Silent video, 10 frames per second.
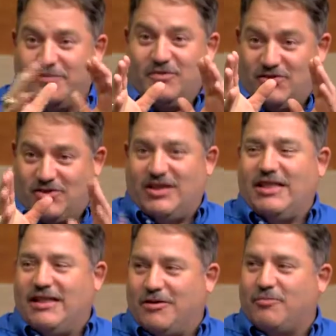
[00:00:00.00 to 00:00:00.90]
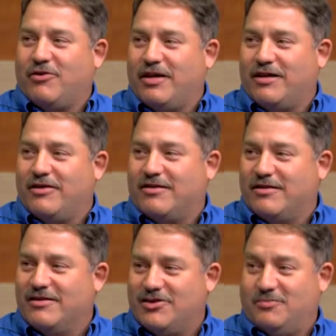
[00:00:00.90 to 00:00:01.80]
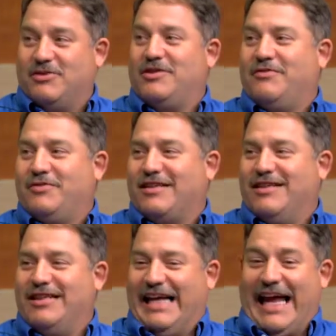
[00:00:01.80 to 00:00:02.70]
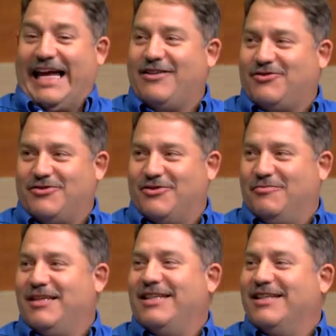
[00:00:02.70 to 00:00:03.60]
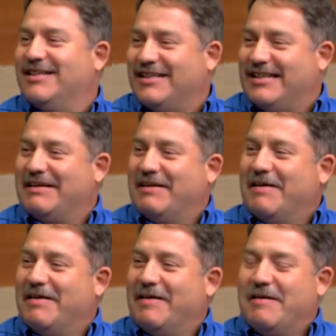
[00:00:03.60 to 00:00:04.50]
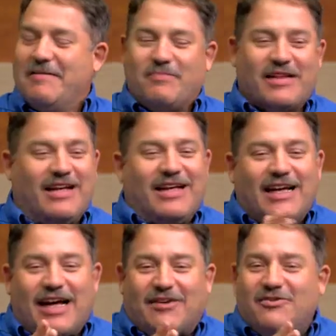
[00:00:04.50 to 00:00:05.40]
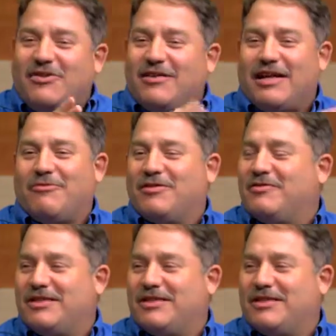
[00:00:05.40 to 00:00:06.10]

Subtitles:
seen a prayer specifically answered immediately. I don't know that I would have